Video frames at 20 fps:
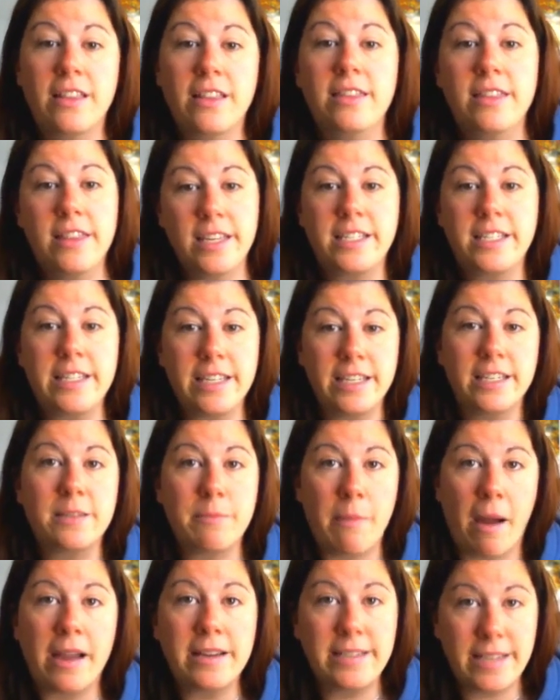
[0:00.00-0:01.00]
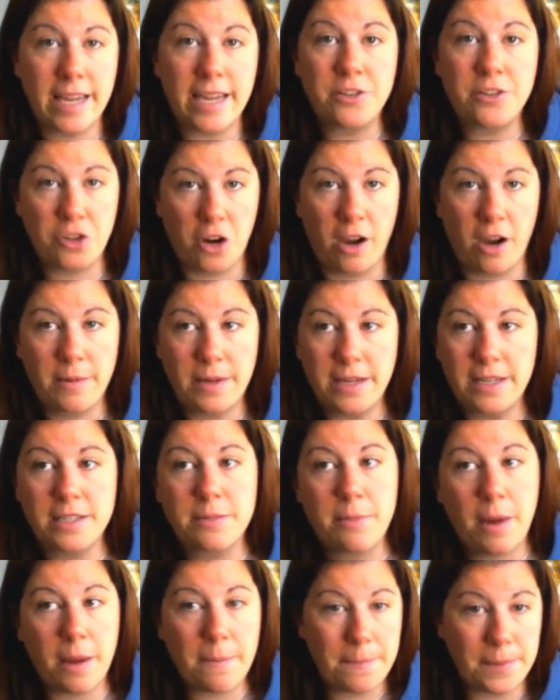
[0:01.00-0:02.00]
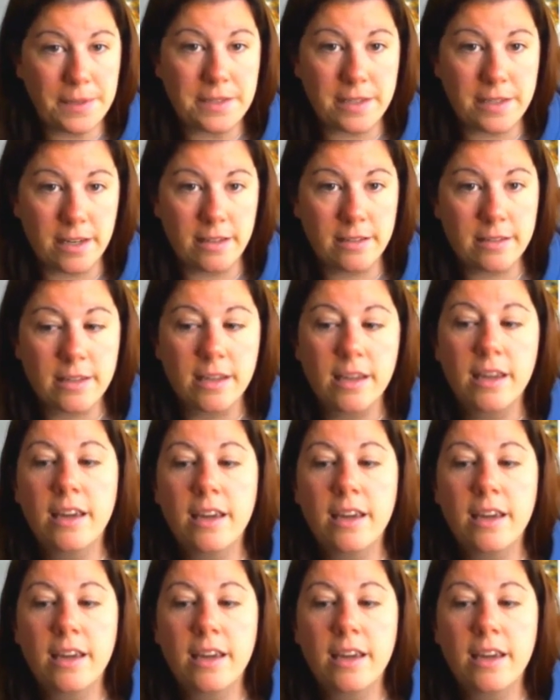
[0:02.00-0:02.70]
This is my day job. It is my business.